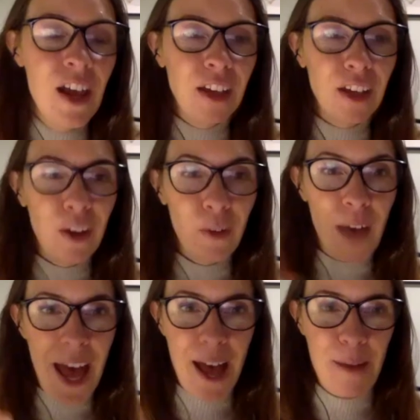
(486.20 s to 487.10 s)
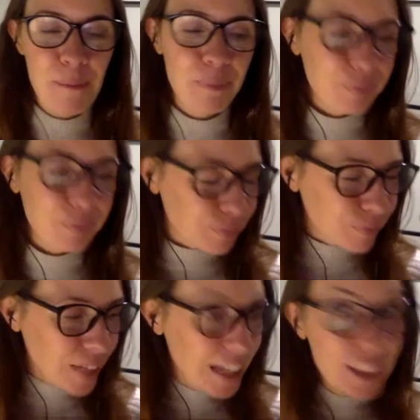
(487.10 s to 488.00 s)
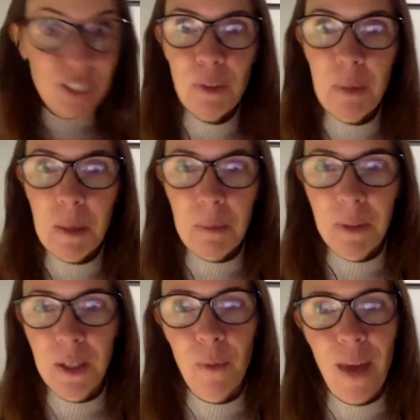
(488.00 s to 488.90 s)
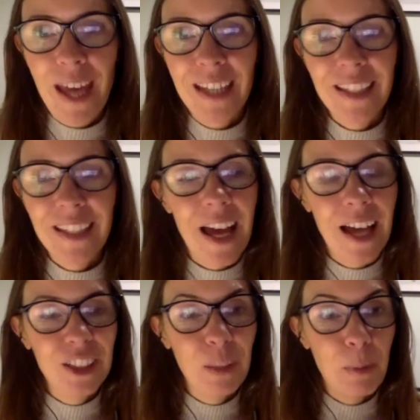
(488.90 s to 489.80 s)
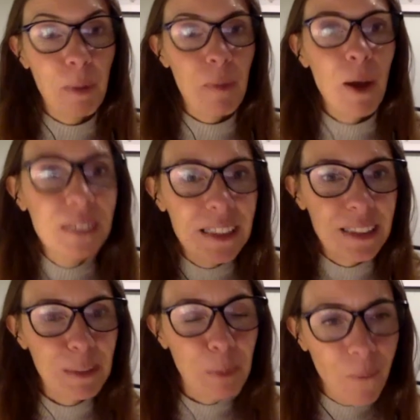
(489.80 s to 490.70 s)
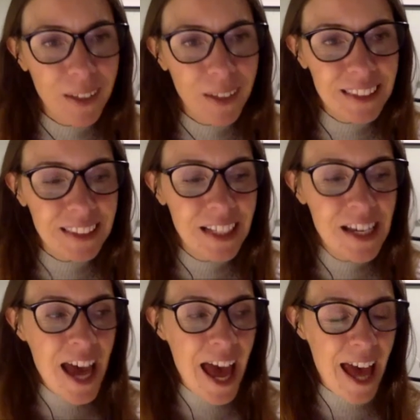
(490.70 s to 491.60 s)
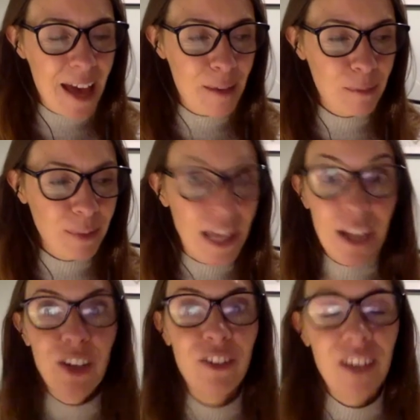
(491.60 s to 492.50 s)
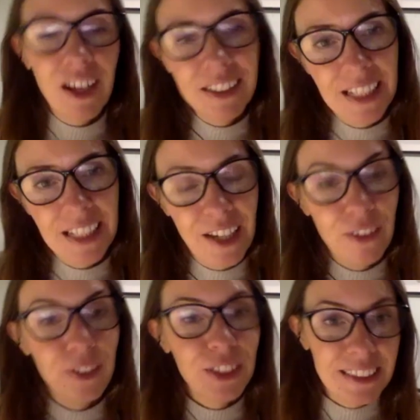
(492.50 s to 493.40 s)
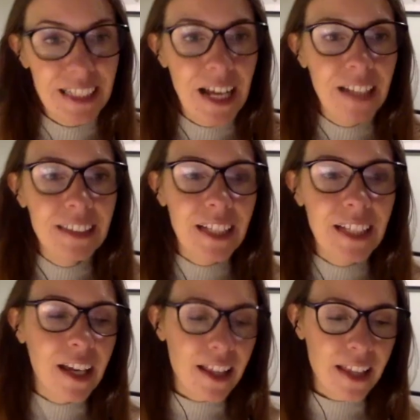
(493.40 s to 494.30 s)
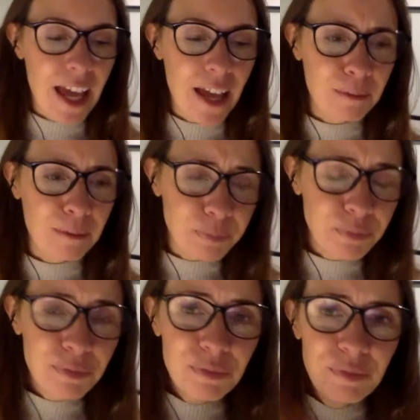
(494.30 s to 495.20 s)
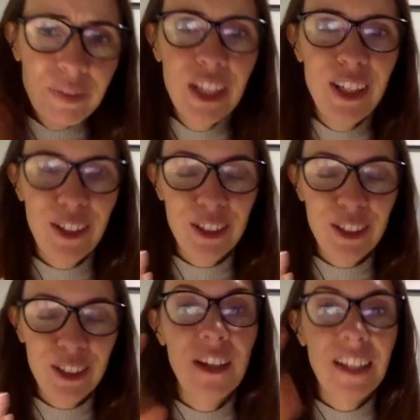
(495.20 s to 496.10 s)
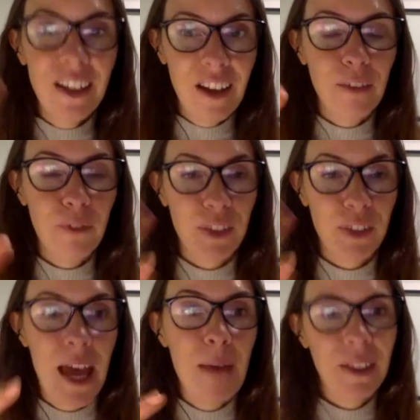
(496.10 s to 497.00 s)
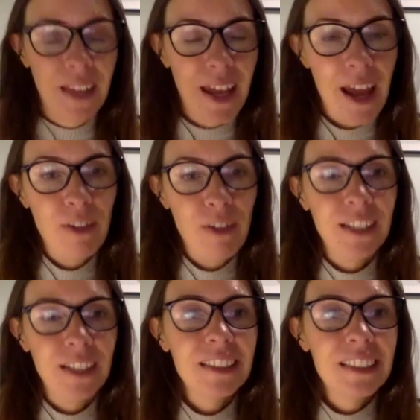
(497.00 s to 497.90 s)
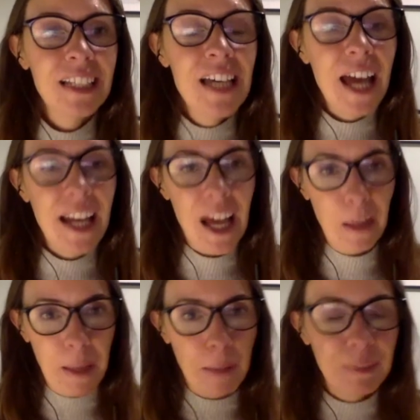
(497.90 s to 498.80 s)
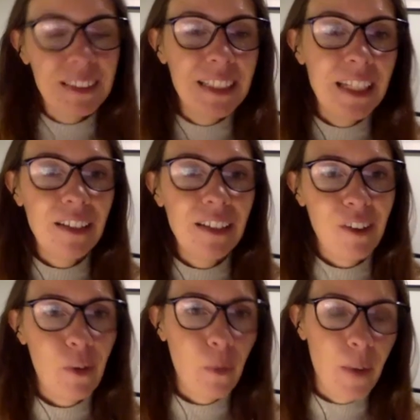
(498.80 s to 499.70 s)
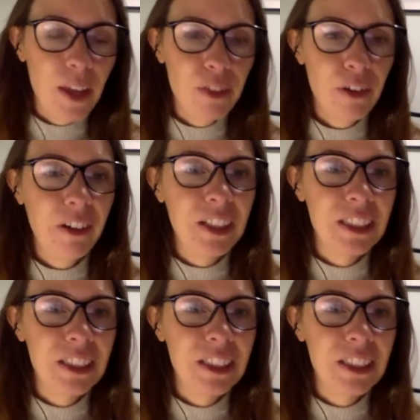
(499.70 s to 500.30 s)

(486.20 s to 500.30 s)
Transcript: you know, um, interview people in a way that actually promotes and supports um, that curiosity and understanding and then you know shine the light for them on that evidence and help them see you know a way through it